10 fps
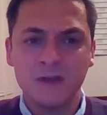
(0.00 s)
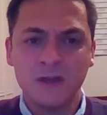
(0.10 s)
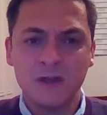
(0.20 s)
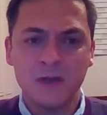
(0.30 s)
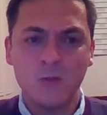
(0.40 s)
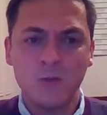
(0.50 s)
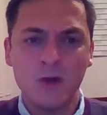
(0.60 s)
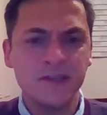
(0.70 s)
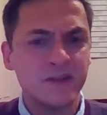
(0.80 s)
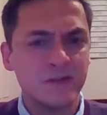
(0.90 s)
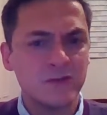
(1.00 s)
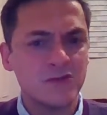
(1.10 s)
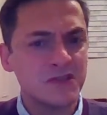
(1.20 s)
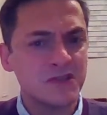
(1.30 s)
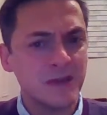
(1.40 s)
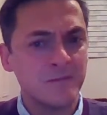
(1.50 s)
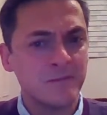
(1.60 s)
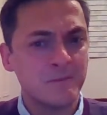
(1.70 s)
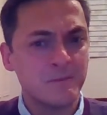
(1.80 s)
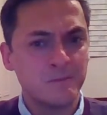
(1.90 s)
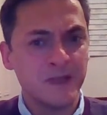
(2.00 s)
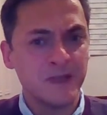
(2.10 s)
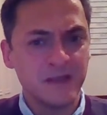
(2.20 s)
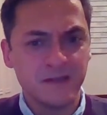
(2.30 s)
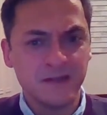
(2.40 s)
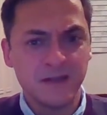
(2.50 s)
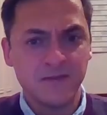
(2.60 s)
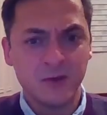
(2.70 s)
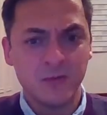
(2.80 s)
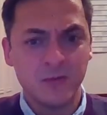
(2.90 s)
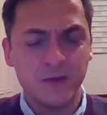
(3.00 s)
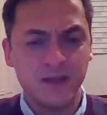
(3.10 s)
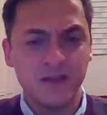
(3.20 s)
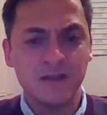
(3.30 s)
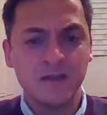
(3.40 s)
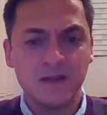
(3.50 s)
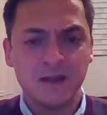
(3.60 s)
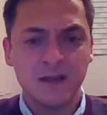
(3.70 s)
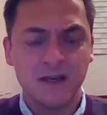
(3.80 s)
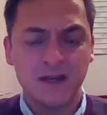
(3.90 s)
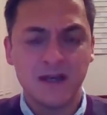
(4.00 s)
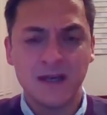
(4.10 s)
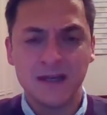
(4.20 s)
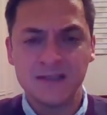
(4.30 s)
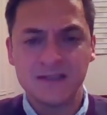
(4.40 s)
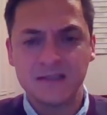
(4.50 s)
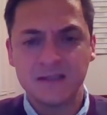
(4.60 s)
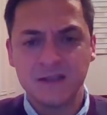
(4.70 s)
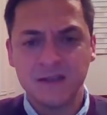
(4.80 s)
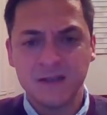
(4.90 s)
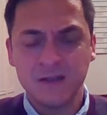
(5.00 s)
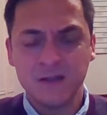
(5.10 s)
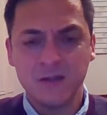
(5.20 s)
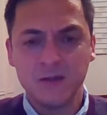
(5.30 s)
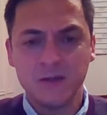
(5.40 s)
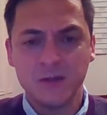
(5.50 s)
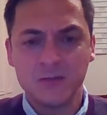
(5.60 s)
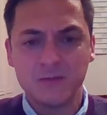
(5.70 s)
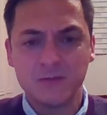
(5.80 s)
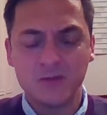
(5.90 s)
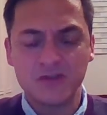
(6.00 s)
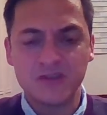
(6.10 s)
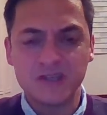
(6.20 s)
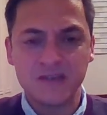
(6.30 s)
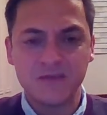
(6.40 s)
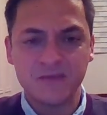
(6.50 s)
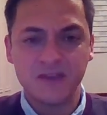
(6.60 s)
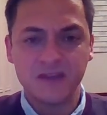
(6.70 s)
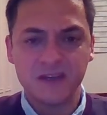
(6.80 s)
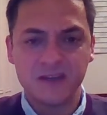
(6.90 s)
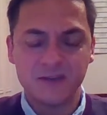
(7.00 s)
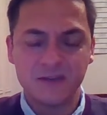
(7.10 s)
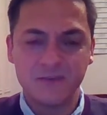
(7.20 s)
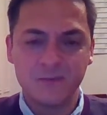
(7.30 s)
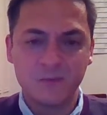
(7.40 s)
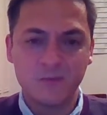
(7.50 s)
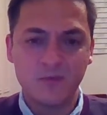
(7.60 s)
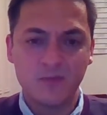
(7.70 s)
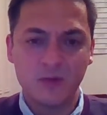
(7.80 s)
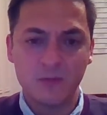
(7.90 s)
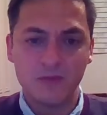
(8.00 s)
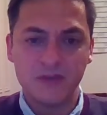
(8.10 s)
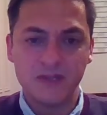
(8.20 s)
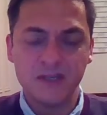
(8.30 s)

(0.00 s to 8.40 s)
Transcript: why did the horse get beaten if it got beaten? And, you know, was there something there that I probably